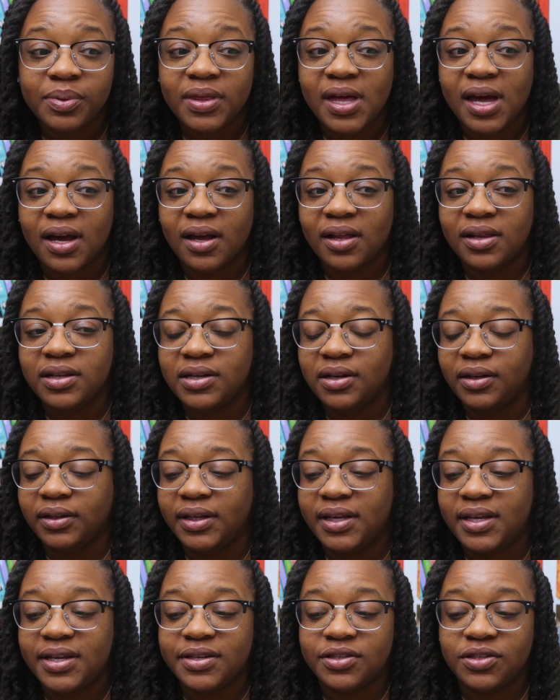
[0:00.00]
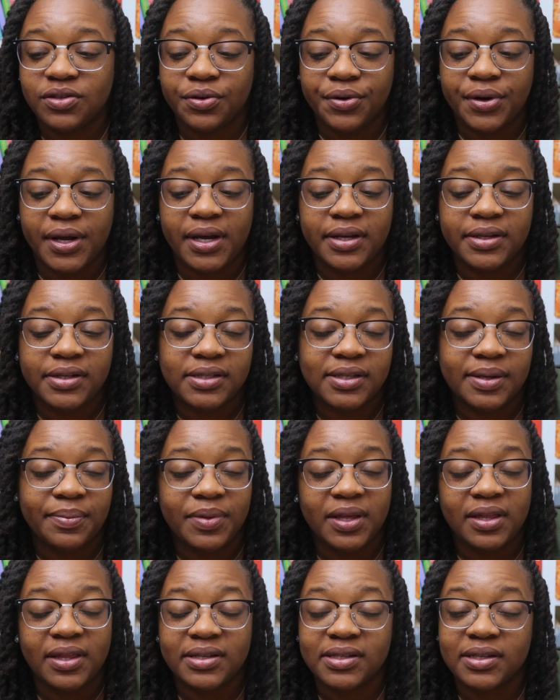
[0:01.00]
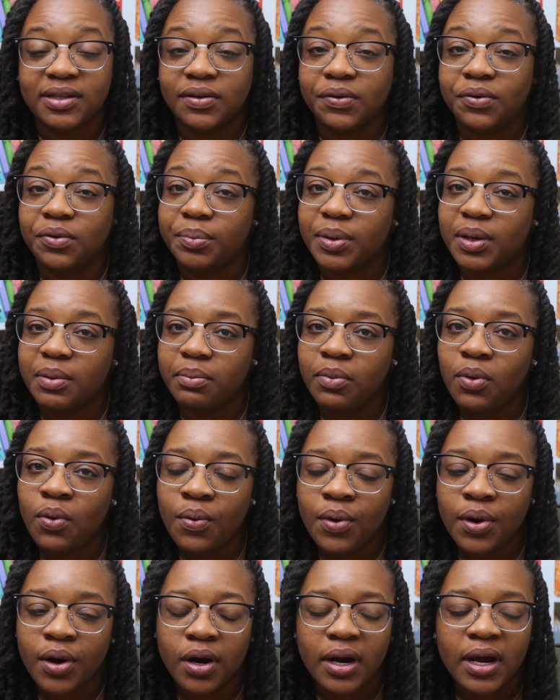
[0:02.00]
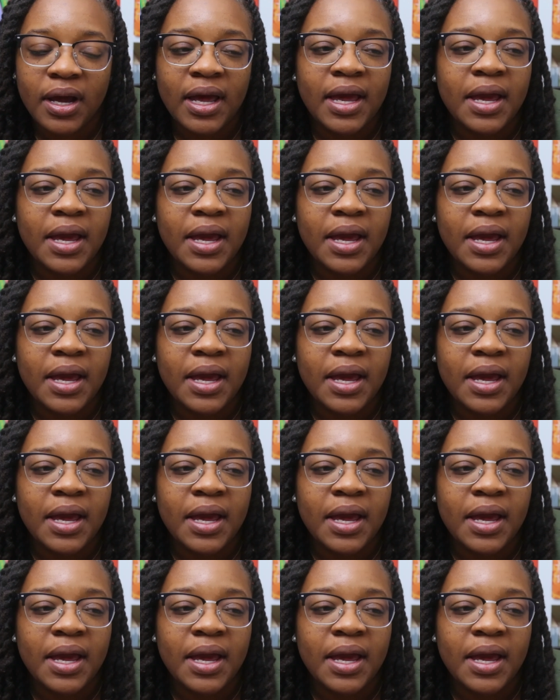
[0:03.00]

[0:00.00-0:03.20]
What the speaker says: that clearly is turning into something that's a little bit more.